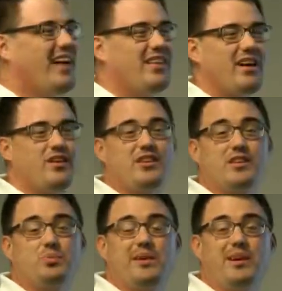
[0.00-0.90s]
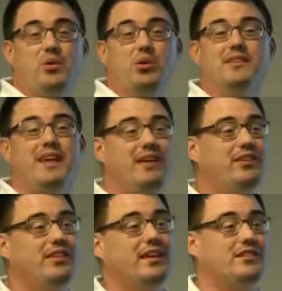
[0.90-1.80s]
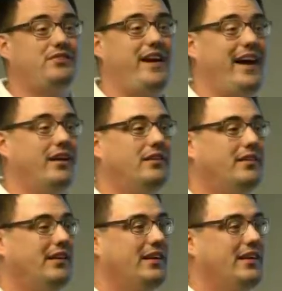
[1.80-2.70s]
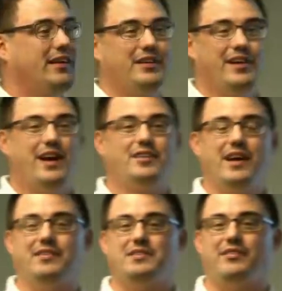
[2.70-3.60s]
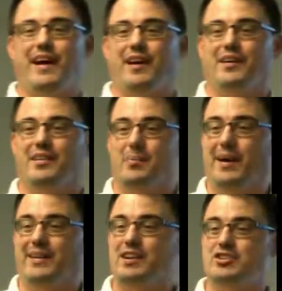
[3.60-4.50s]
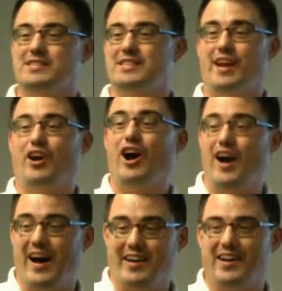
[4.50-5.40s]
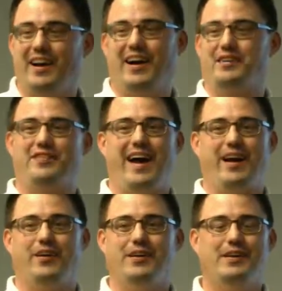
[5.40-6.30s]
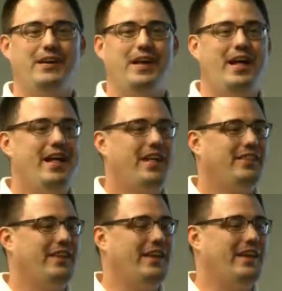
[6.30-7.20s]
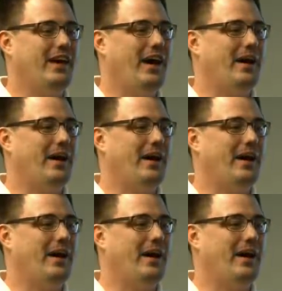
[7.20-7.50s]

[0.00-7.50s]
Another thing that's pretty cool is everything is a file. Your hard drive is a file. The partitions they're on are a file. The